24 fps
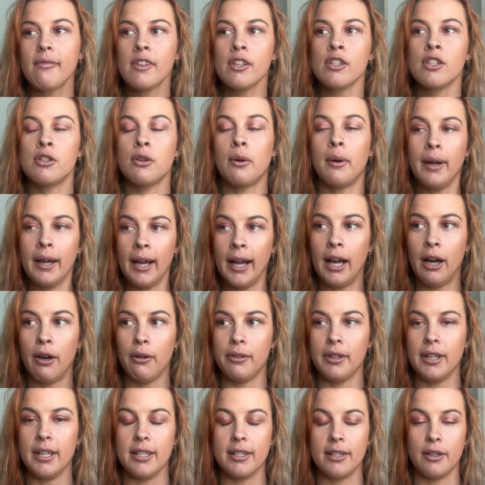So
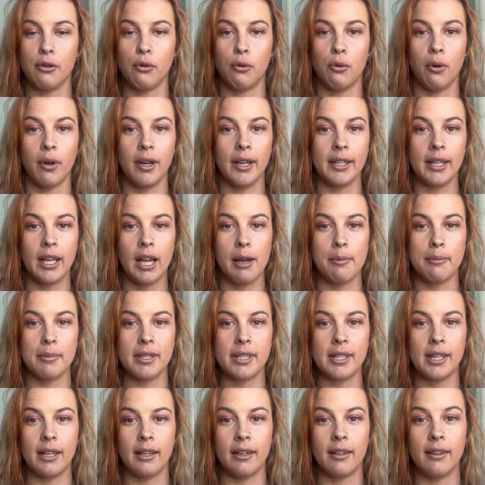health is an
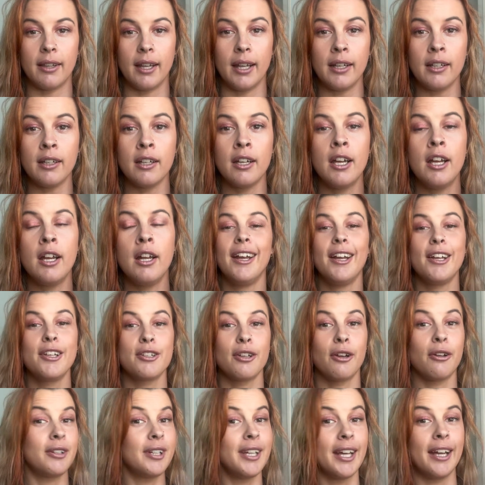all-encompassing thing.
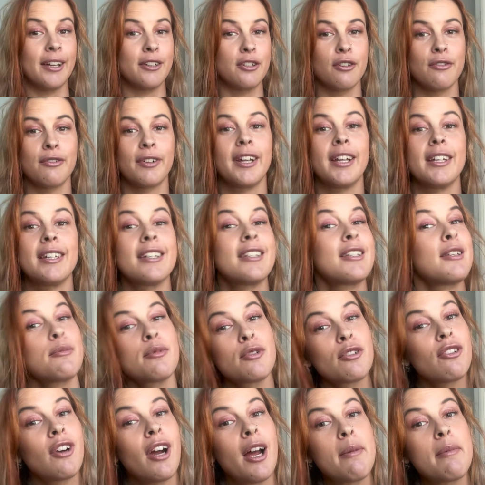So yeah, don't forget to
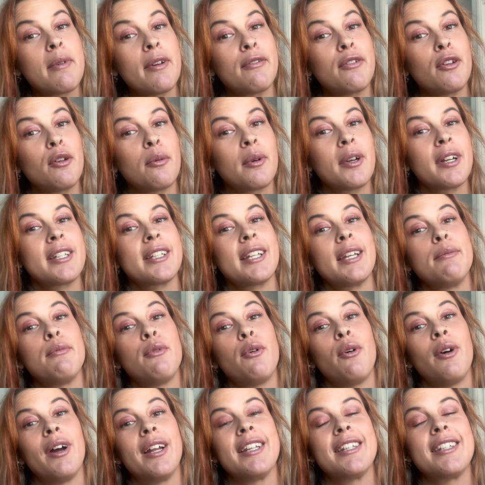subscribe if you want to see
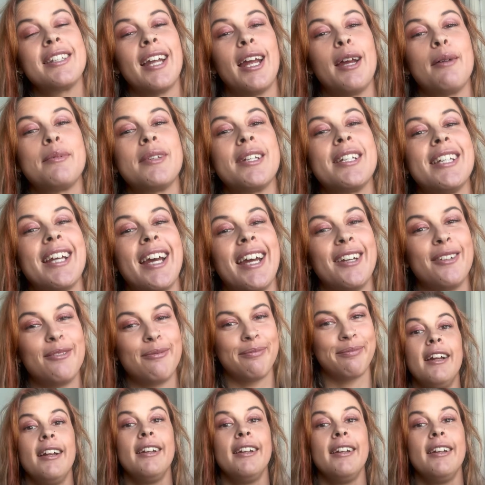more and stay up to date.